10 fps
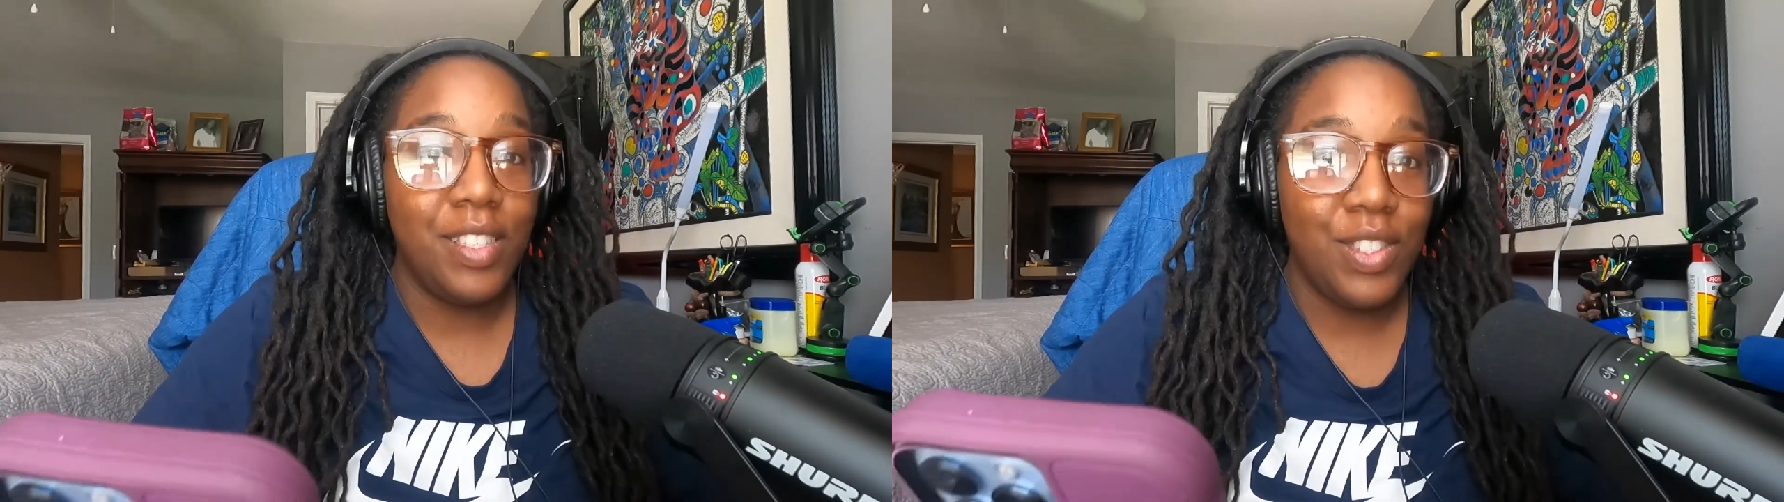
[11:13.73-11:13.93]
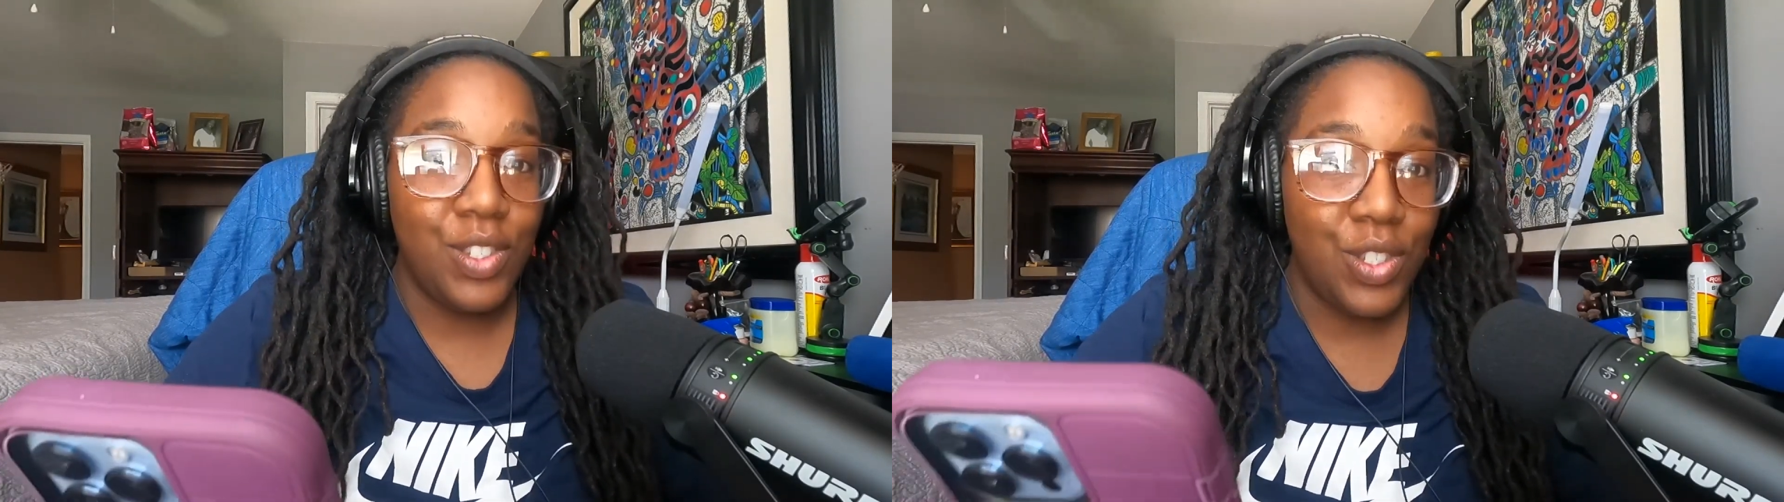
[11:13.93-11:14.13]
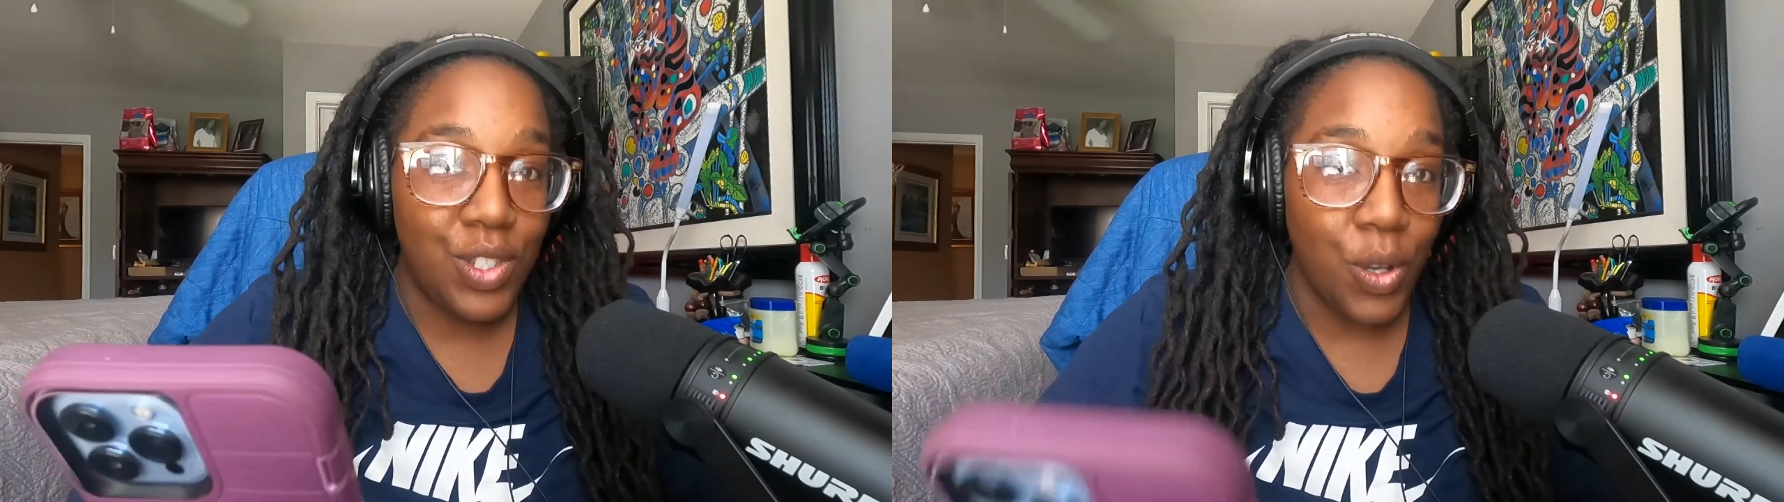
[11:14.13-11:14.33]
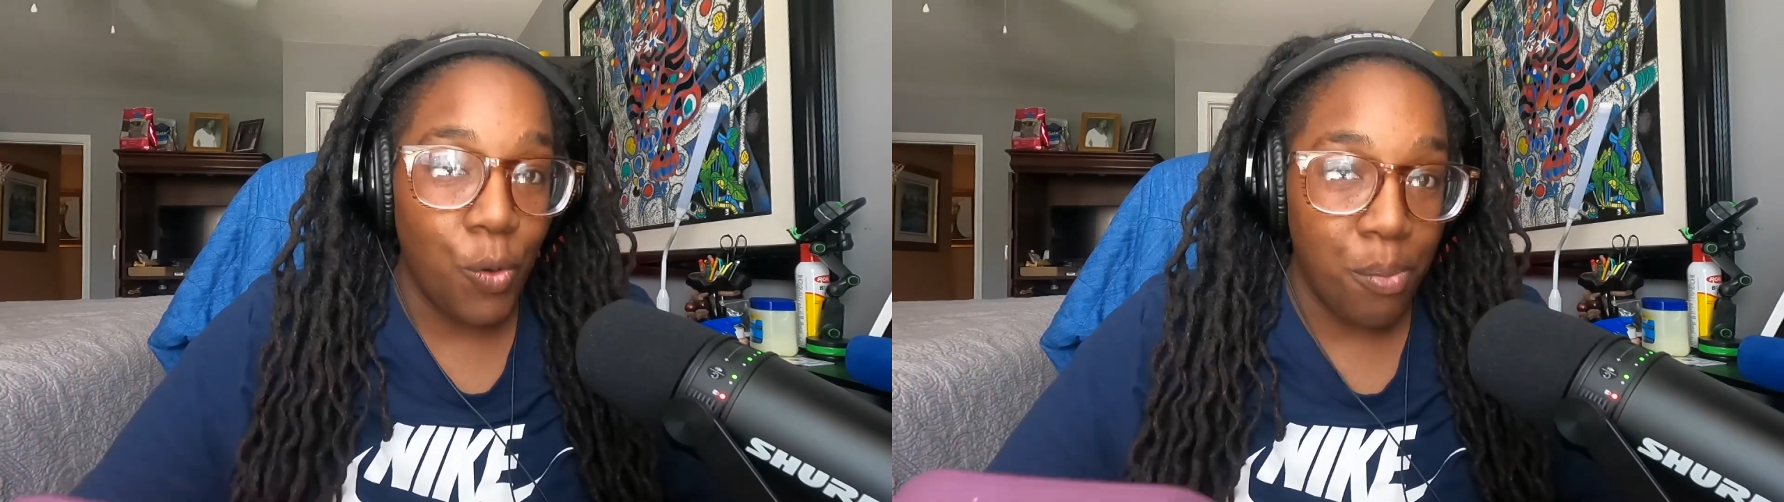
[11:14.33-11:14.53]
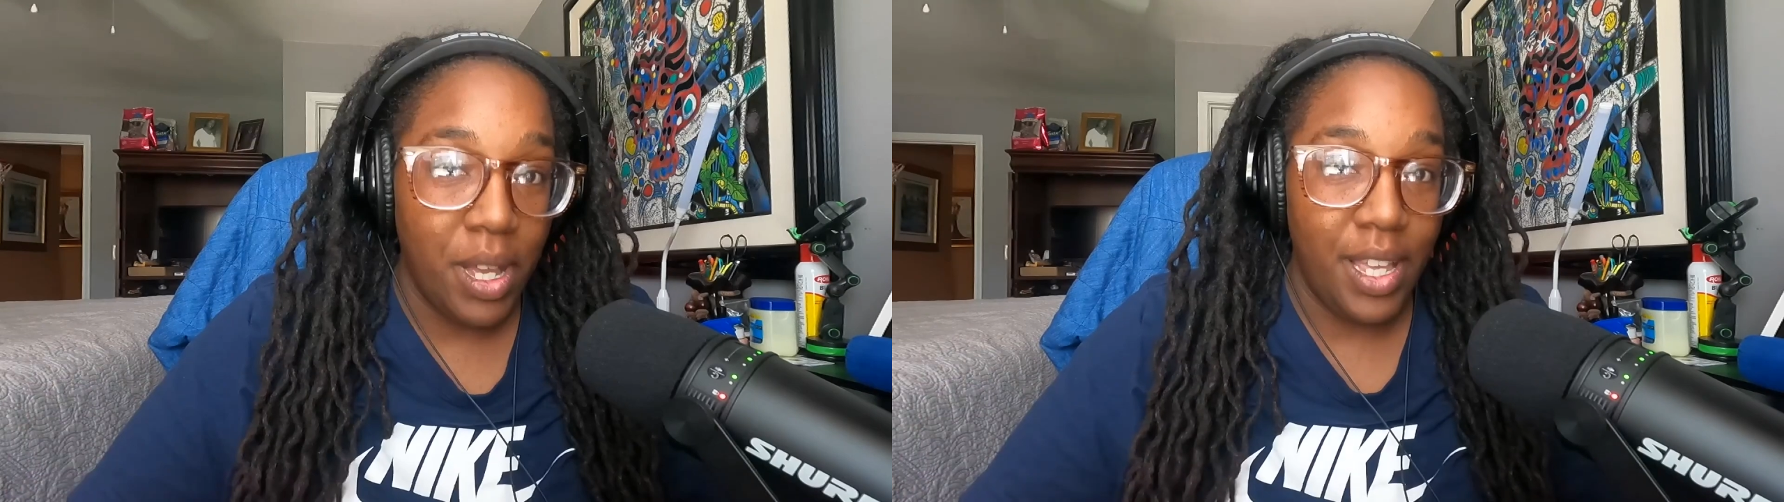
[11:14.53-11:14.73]
so
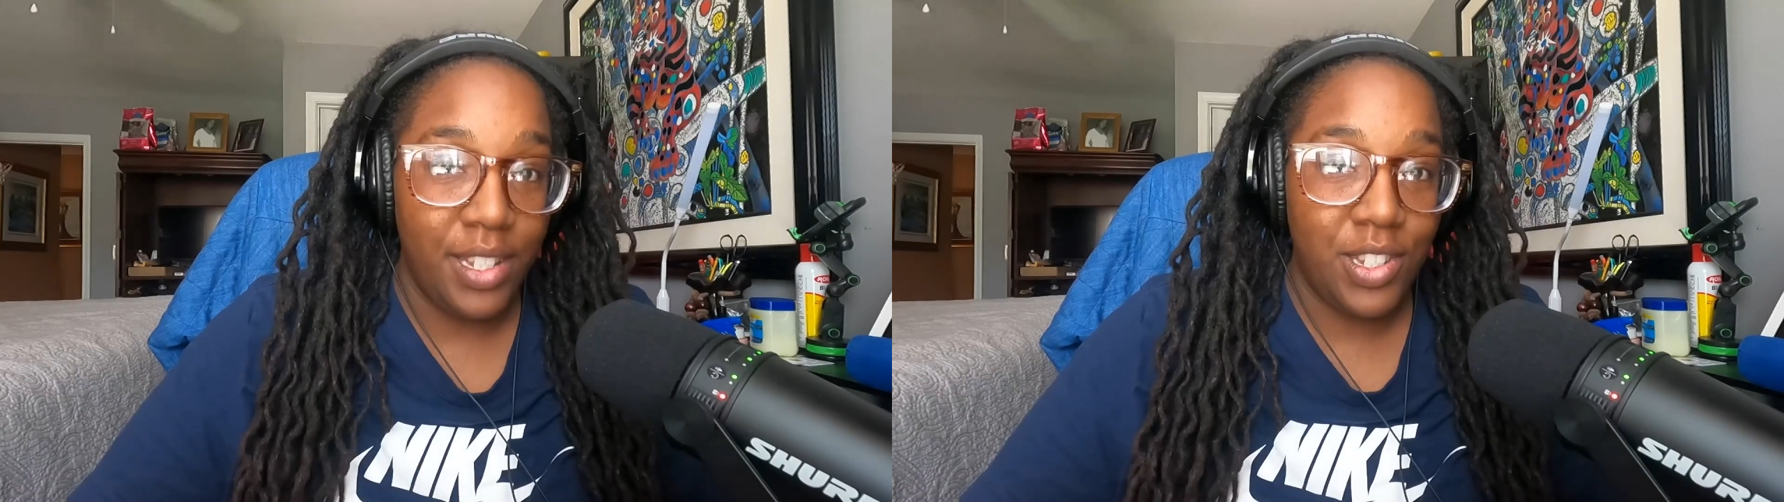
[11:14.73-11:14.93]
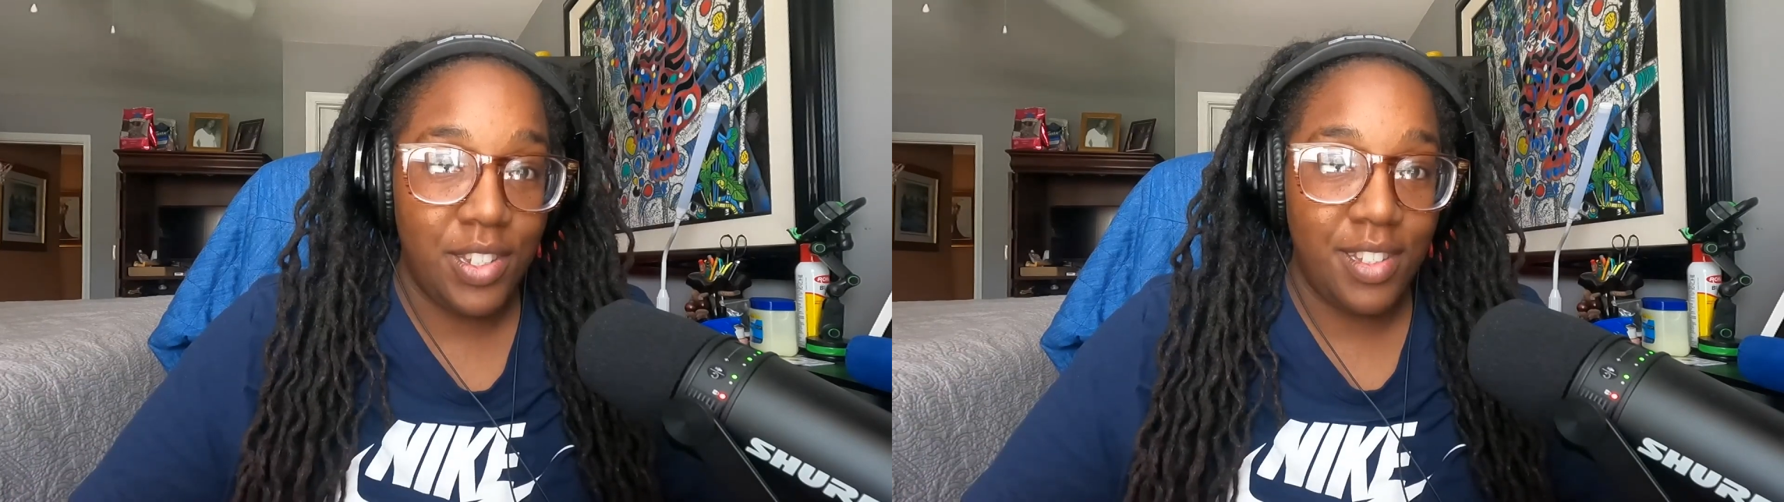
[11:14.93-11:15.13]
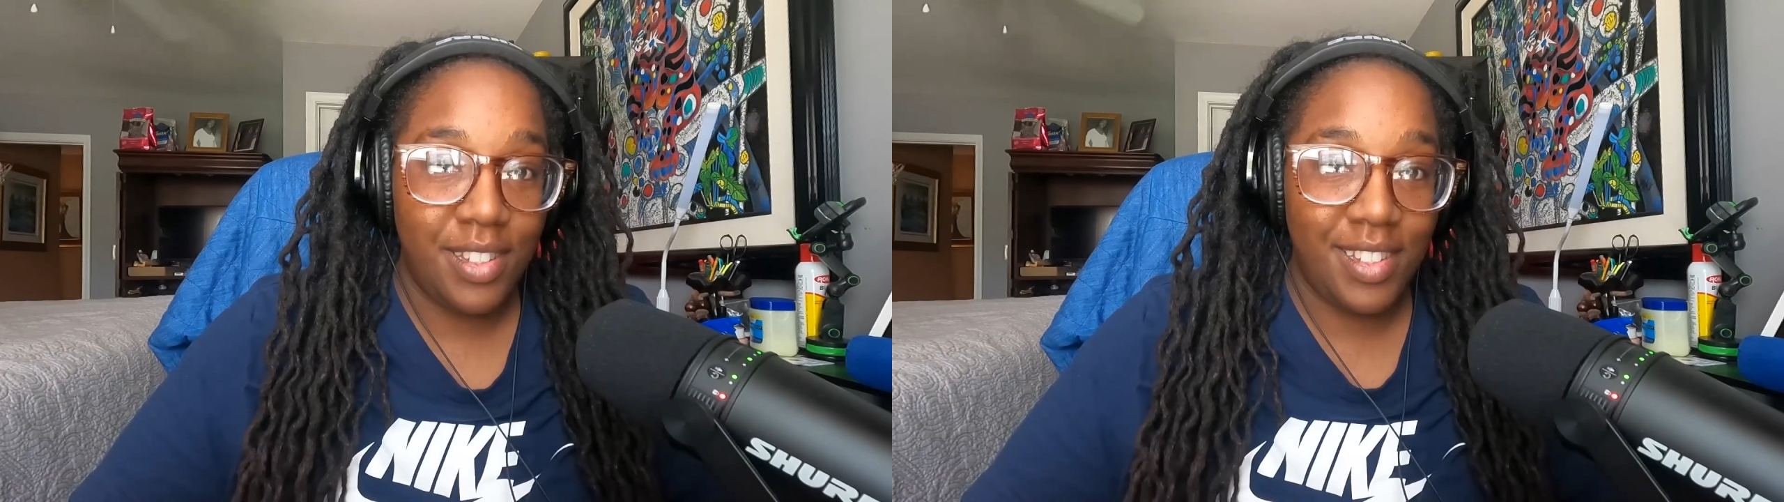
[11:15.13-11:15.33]
much.